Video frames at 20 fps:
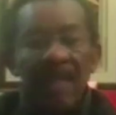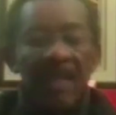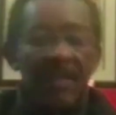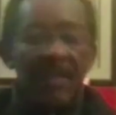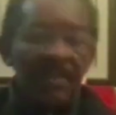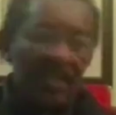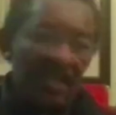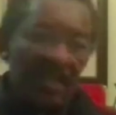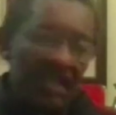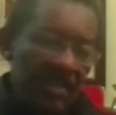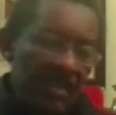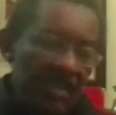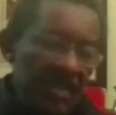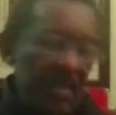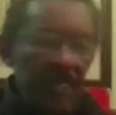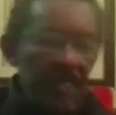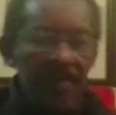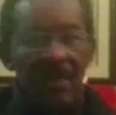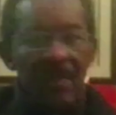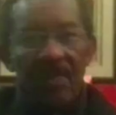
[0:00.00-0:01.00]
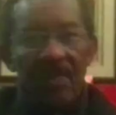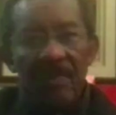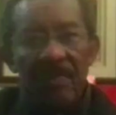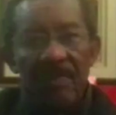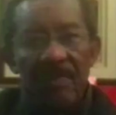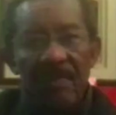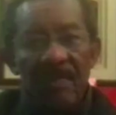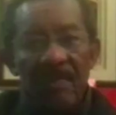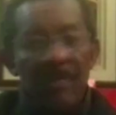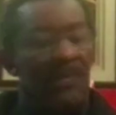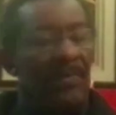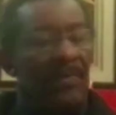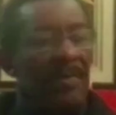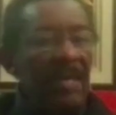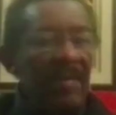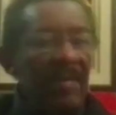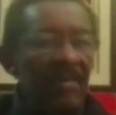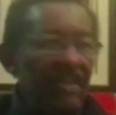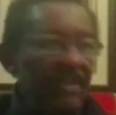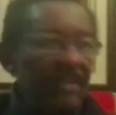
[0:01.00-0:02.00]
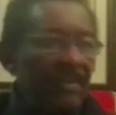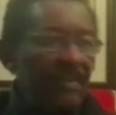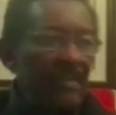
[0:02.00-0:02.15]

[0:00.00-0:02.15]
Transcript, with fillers: That's the same with education. If you don't have it,